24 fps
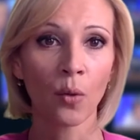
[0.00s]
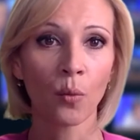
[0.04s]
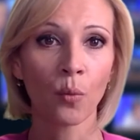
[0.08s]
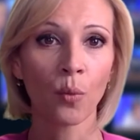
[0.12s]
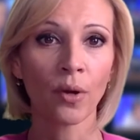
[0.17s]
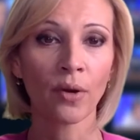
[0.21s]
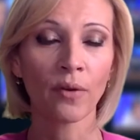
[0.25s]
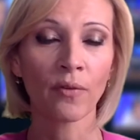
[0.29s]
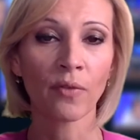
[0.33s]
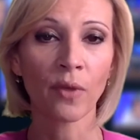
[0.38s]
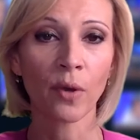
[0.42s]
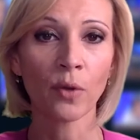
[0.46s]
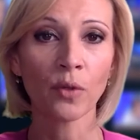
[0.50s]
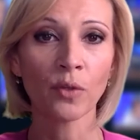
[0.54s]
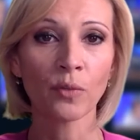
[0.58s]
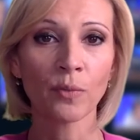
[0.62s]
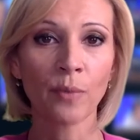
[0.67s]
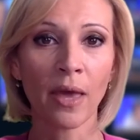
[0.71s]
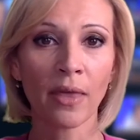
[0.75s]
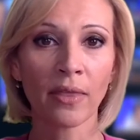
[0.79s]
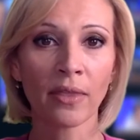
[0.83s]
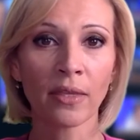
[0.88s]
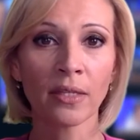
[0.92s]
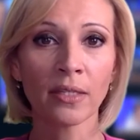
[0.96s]
One of those
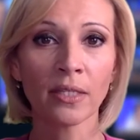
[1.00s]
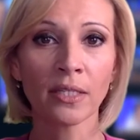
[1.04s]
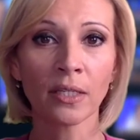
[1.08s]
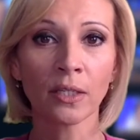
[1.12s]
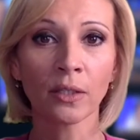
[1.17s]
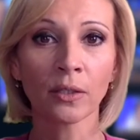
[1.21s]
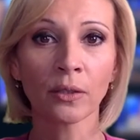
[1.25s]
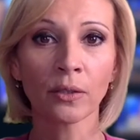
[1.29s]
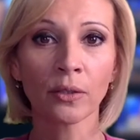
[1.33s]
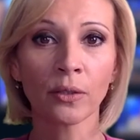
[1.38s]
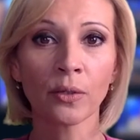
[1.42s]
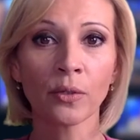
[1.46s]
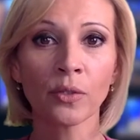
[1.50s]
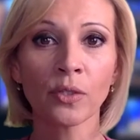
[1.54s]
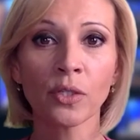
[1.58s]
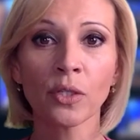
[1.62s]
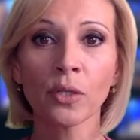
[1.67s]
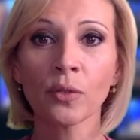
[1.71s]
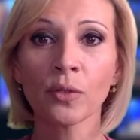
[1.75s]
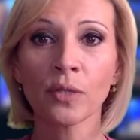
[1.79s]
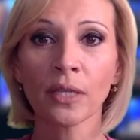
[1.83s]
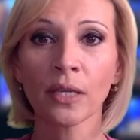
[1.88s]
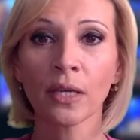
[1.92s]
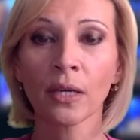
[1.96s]
methods includes
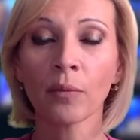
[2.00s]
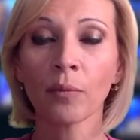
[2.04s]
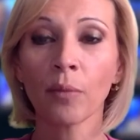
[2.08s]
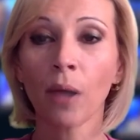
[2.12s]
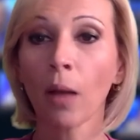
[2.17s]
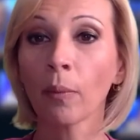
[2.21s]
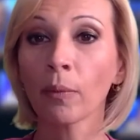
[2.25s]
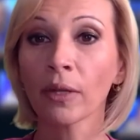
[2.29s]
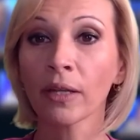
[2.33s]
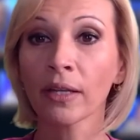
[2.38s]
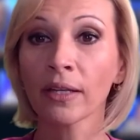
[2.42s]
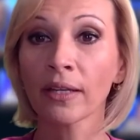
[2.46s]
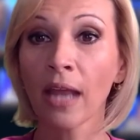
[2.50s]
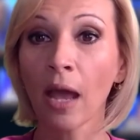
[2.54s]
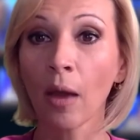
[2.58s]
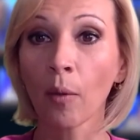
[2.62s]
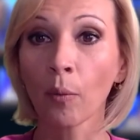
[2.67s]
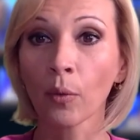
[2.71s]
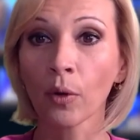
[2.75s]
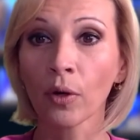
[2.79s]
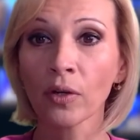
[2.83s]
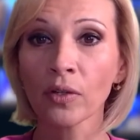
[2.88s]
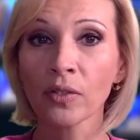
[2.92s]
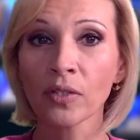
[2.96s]
using a public
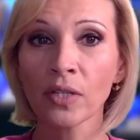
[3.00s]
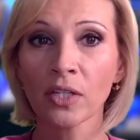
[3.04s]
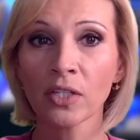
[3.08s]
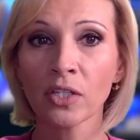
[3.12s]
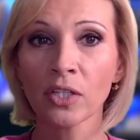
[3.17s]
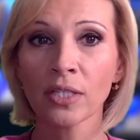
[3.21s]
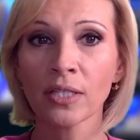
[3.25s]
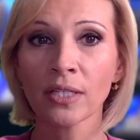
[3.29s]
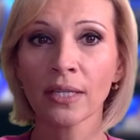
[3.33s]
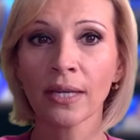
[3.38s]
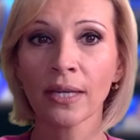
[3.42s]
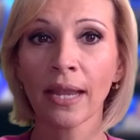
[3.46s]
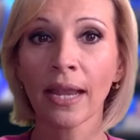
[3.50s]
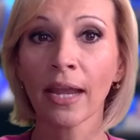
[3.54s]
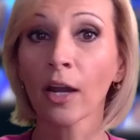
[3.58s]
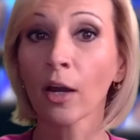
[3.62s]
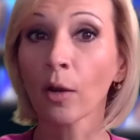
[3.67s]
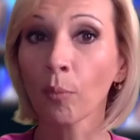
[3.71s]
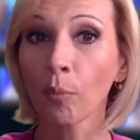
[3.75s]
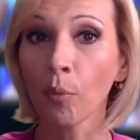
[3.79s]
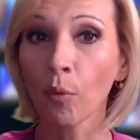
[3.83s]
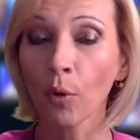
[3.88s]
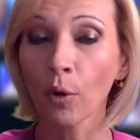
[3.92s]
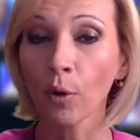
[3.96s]
network such as an
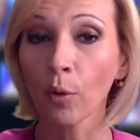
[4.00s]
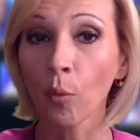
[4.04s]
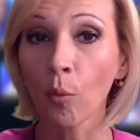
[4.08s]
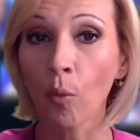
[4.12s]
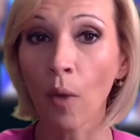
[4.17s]
airport